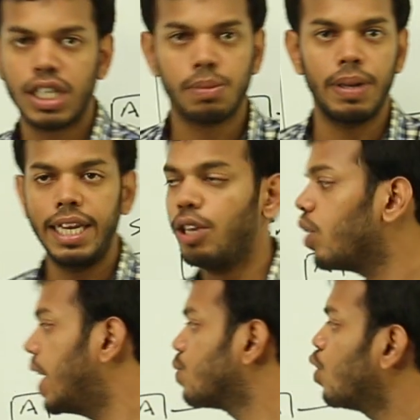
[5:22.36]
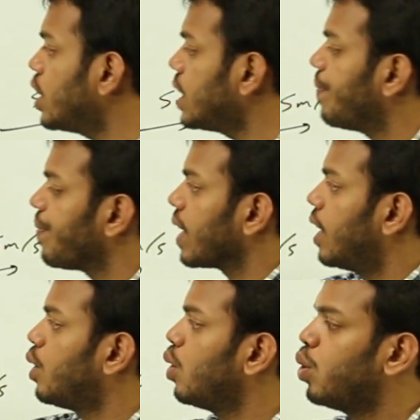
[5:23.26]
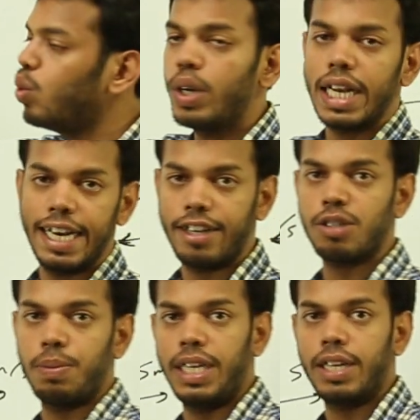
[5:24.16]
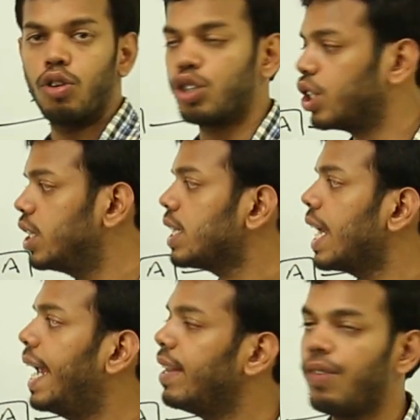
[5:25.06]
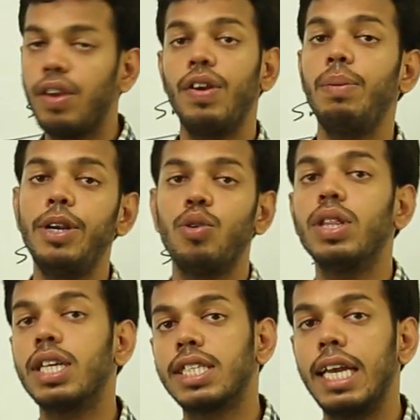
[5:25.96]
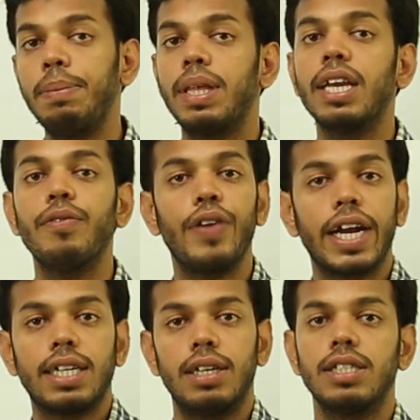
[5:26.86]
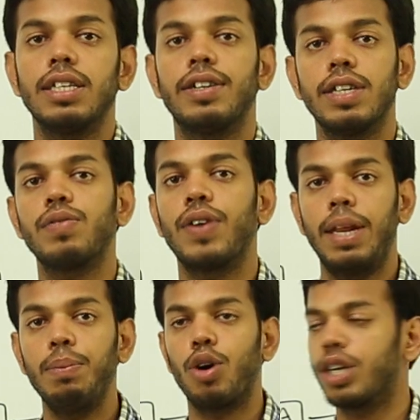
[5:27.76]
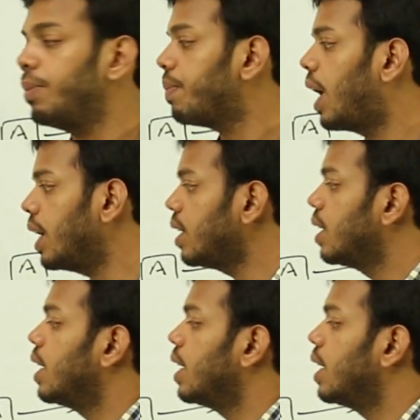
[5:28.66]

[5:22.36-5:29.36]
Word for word: explaining you guys was, to do related speed questions and we will be doing the same thing in vectors, it is very important part